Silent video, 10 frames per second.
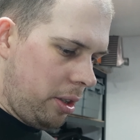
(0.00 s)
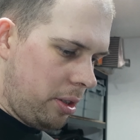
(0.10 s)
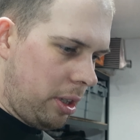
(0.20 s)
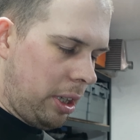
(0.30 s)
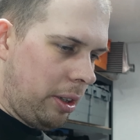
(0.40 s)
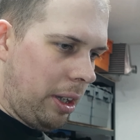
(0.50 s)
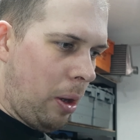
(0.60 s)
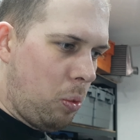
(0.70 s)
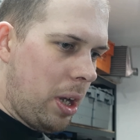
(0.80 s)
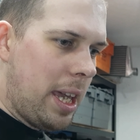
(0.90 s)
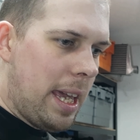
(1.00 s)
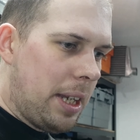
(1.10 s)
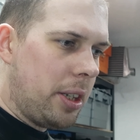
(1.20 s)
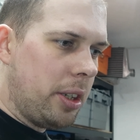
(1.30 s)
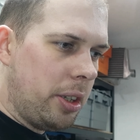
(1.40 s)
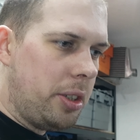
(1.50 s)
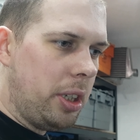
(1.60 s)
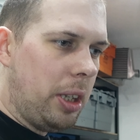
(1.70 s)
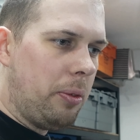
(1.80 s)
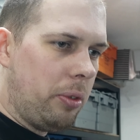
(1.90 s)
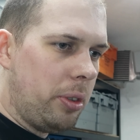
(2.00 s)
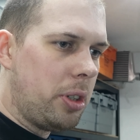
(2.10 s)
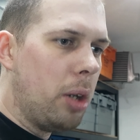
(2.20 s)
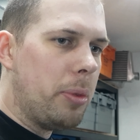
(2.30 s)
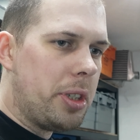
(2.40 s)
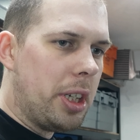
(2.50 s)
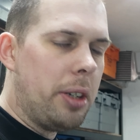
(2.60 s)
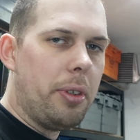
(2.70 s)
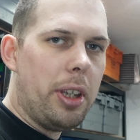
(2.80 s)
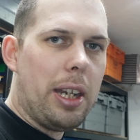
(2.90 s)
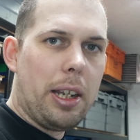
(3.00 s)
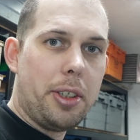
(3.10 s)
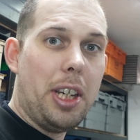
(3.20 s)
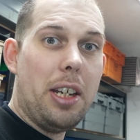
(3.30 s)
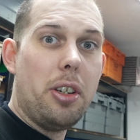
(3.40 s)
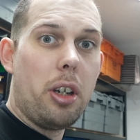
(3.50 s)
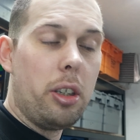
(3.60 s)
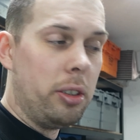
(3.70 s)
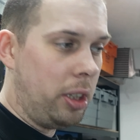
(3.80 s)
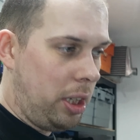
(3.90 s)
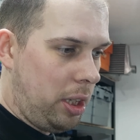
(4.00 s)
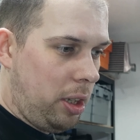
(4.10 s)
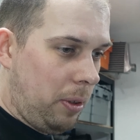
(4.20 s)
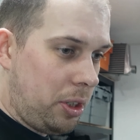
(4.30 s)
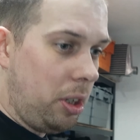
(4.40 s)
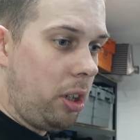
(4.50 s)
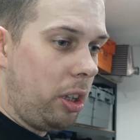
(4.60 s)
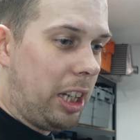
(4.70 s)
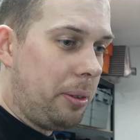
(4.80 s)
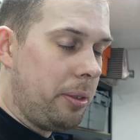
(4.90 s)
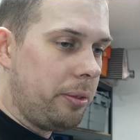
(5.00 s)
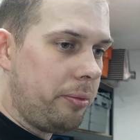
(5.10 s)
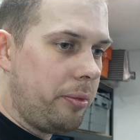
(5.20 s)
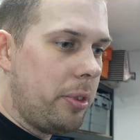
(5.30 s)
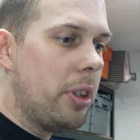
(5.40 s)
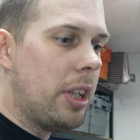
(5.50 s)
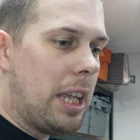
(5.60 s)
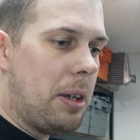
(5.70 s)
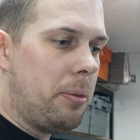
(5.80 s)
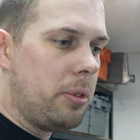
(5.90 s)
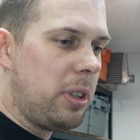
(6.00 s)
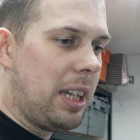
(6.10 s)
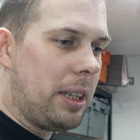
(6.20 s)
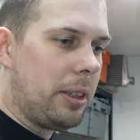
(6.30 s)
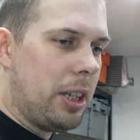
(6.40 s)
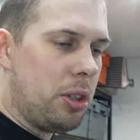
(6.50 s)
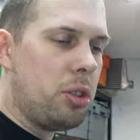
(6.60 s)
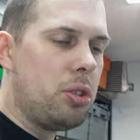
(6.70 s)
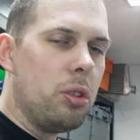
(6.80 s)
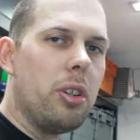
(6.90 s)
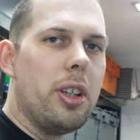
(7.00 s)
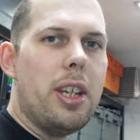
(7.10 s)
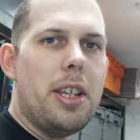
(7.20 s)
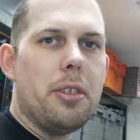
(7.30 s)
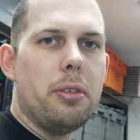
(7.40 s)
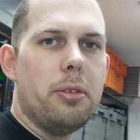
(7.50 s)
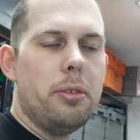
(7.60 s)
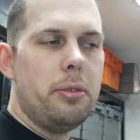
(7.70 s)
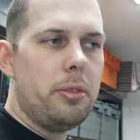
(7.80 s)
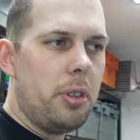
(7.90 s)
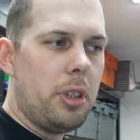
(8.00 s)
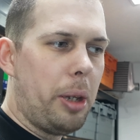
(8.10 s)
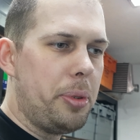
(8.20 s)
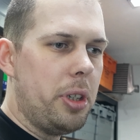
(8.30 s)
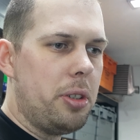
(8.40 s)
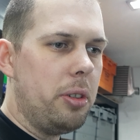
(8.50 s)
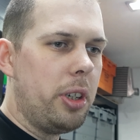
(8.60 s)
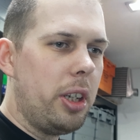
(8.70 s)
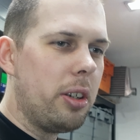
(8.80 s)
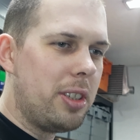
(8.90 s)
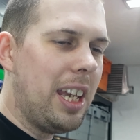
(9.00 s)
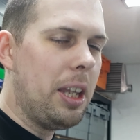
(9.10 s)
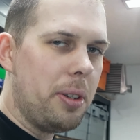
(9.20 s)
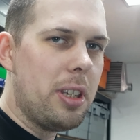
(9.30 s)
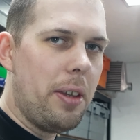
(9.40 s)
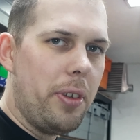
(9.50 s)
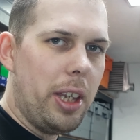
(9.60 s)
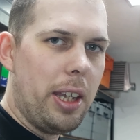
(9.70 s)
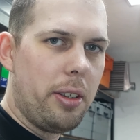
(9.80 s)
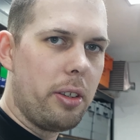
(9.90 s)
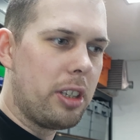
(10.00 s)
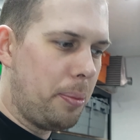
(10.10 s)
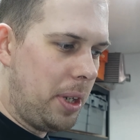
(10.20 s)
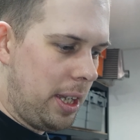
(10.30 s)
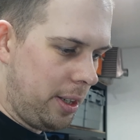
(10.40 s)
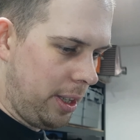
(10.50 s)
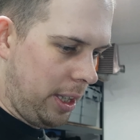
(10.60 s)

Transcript: So I waited until it told me to and then I changed the oil. I took the oil out, it was like, it just stunk of diesel. Just absolutely stunk, and you could tell it was heavily contaminated.